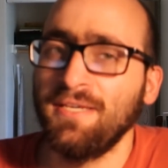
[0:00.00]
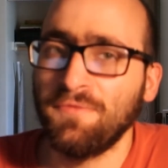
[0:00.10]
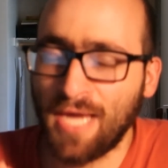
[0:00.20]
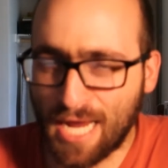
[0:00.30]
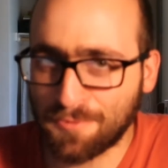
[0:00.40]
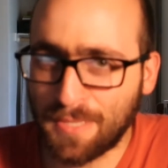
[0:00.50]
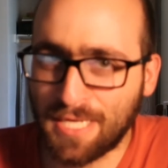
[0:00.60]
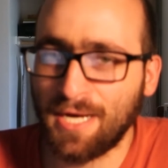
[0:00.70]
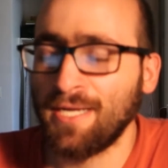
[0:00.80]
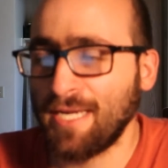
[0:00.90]
If you catch
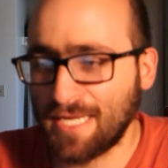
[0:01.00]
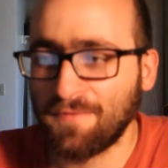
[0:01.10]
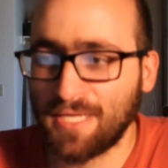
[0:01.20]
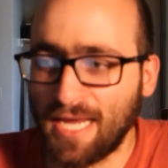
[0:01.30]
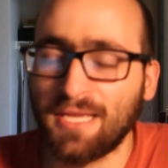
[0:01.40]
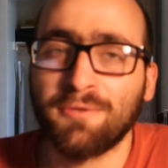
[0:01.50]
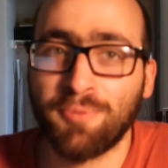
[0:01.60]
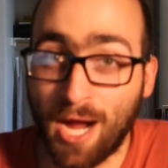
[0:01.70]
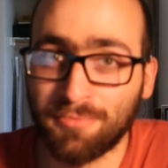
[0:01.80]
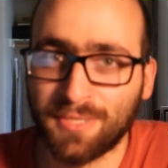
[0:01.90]
me on any given day, it's
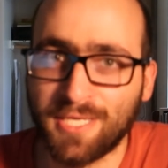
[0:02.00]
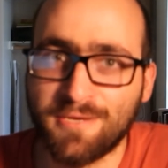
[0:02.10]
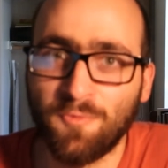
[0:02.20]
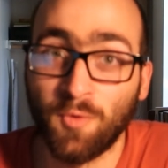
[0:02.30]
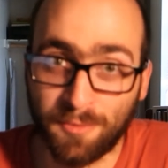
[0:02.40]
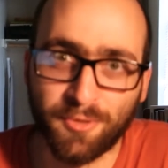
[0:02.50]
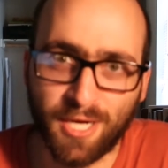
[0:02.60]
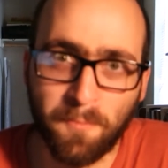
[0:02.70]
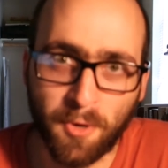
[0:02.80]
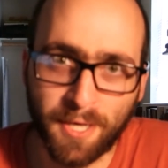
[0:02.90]
probably one
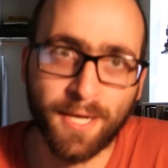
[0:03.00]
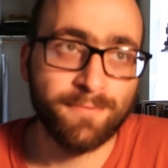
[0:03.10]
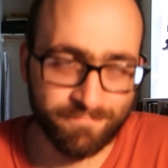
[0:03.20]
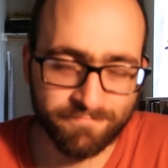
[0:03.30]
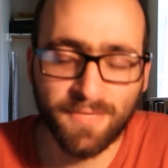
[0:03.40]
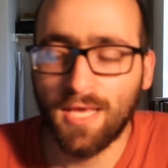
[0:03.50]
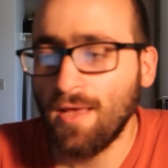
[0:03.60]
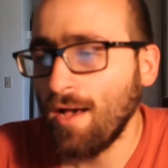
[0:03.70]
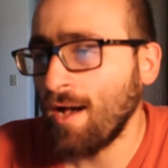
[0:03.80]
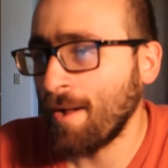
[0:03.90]
book I'm working on.
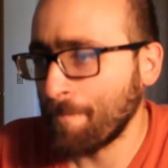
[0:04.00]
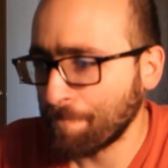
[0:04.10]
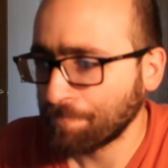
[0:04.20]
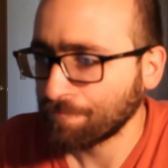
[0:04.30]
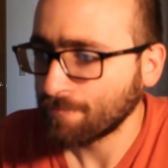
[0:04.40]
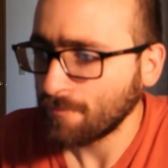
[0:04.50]
Um,